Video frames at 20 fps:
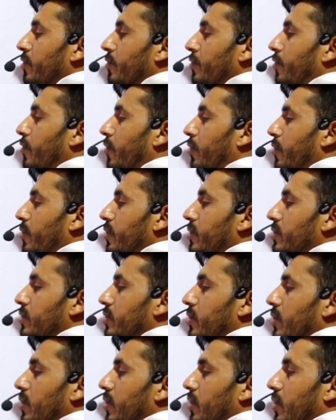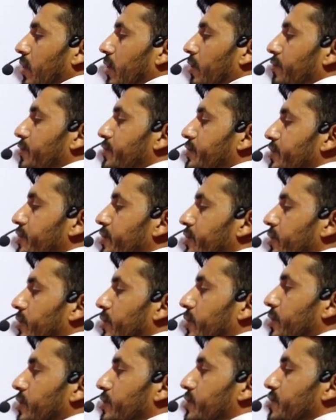4 of
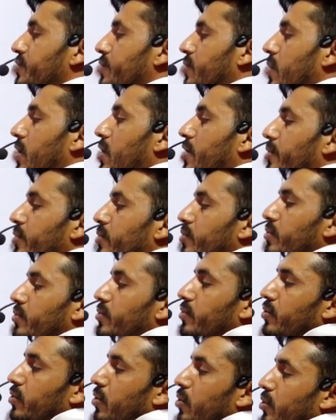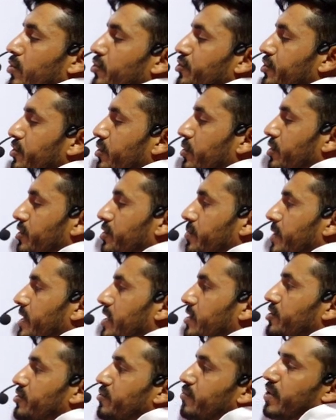0 is equal to cos 0, it
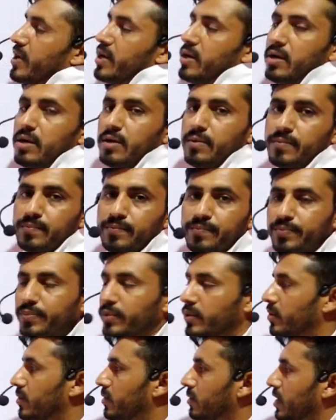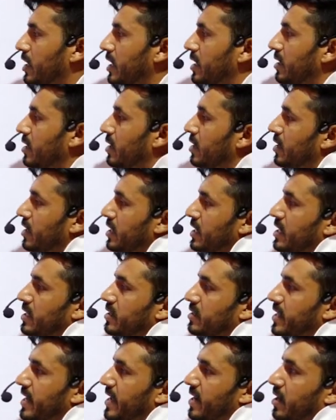means 1. Okay,
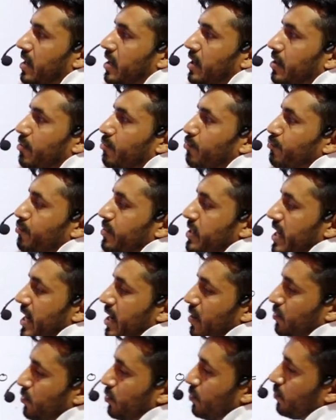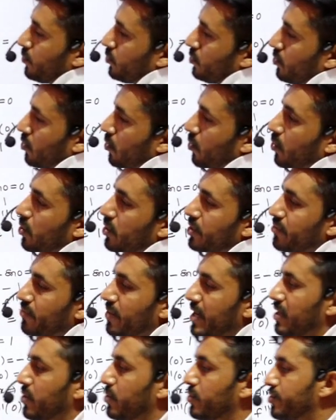then we have to put all the
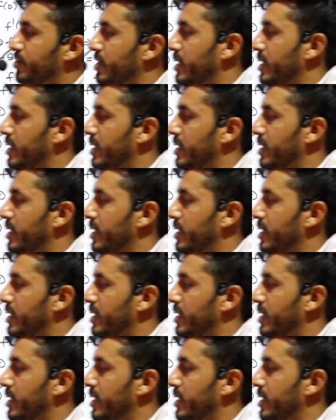values